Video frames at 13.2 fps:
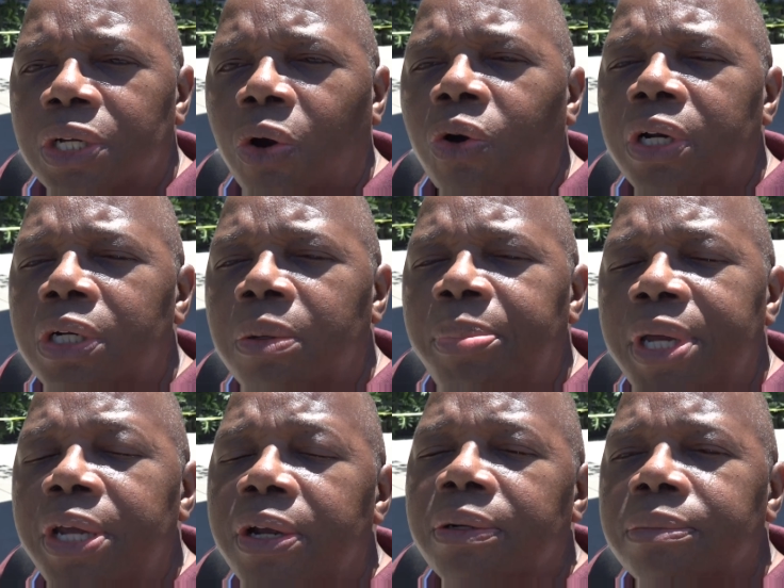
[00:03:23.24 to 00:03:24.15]
ordered a
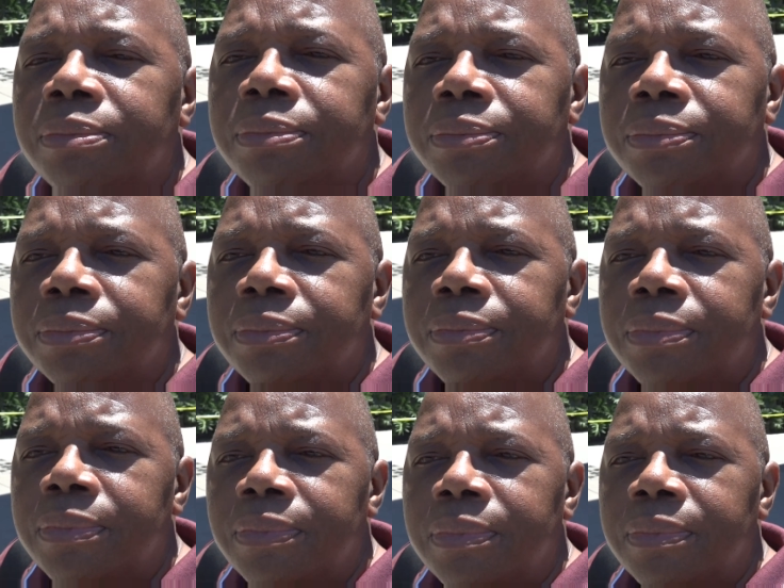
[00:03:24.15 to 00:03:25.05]
beer,
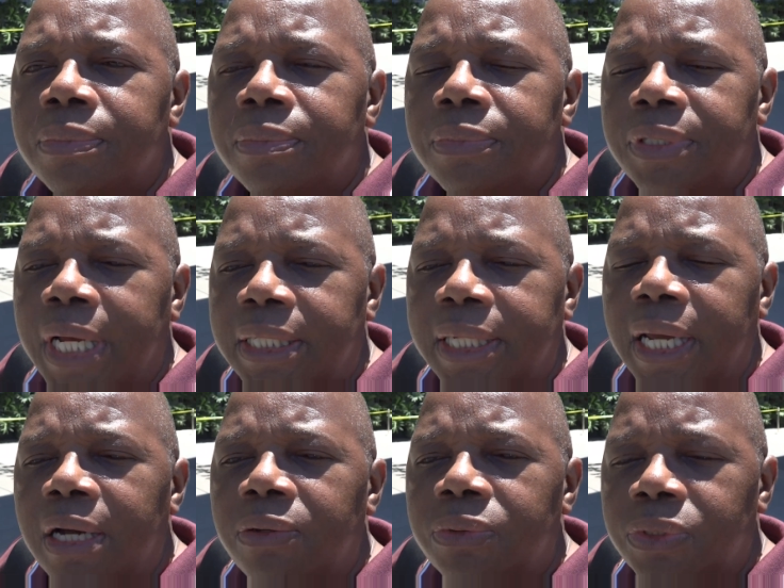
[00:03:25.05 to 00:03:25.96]
sat
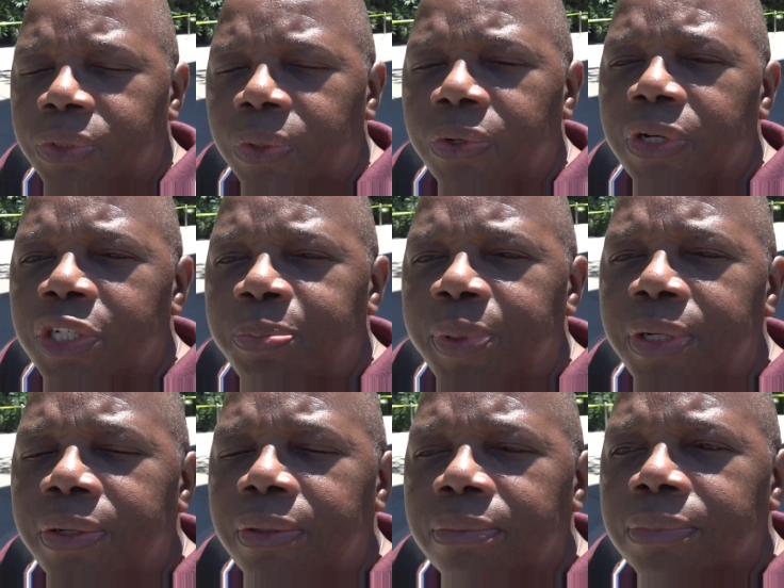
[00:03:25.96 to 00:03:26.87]
down, enjoying his
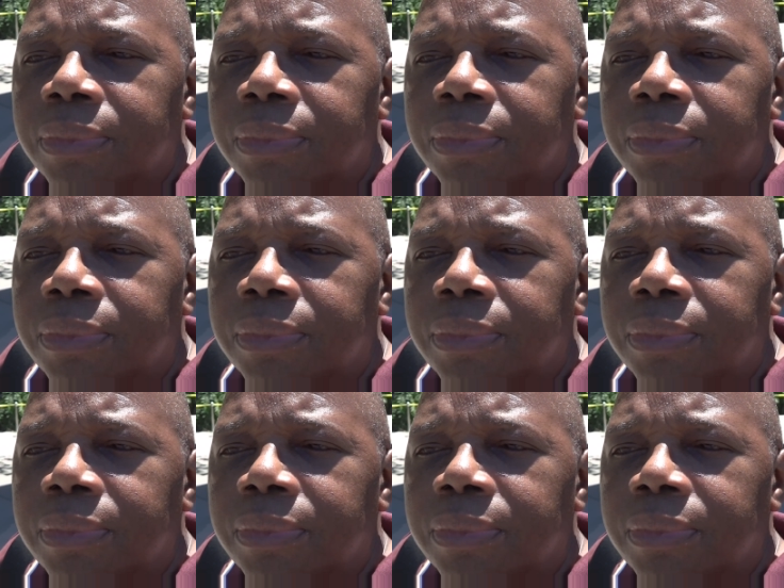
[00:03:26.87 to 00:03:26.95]
beer.